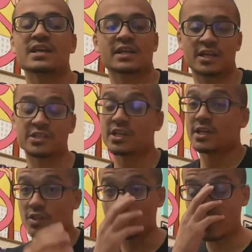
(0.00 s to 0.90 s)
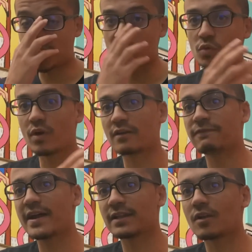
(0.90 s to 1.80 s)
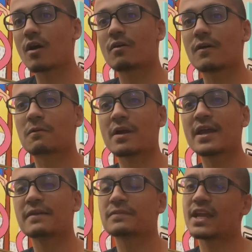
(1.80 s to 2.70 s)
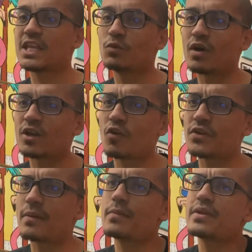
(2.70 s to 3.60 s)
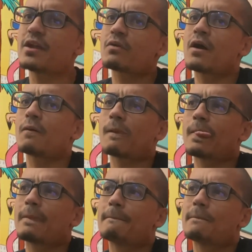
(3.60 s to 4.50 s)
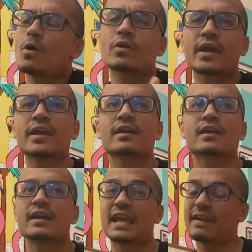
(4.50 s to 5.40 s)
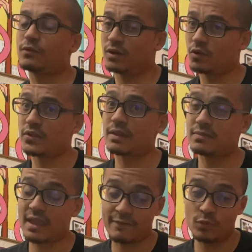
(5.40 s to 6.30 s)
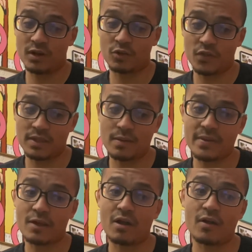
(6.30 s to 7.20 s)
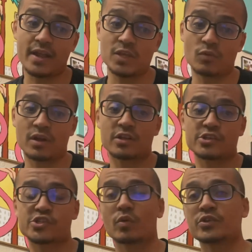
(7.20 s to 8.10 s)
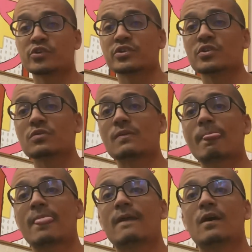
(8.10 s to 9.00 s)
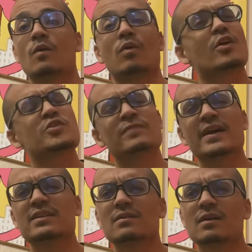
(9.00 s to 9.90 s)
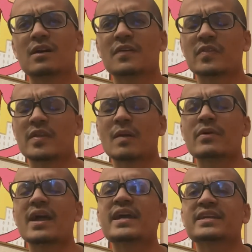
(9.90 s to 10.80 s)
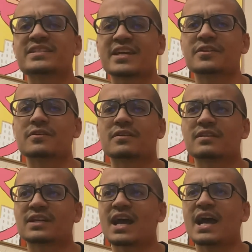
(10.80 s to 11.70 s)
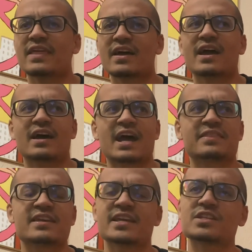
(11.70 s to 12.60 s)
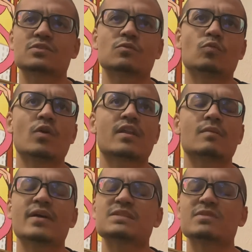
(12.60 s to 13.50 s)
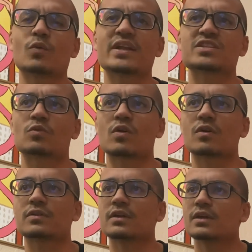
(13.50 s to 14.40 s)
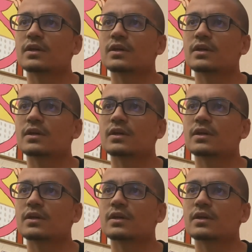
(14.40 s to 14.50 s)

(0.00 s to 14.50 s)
Because you mentioned you want to fight Lara, right? And you want to go the WBA route. Okay, if you want to go the if you want to go the WBA route and you want to show what you could do, why don't you fight uh, the number nine contender, the guy that I think is one of the best middleweights in the world?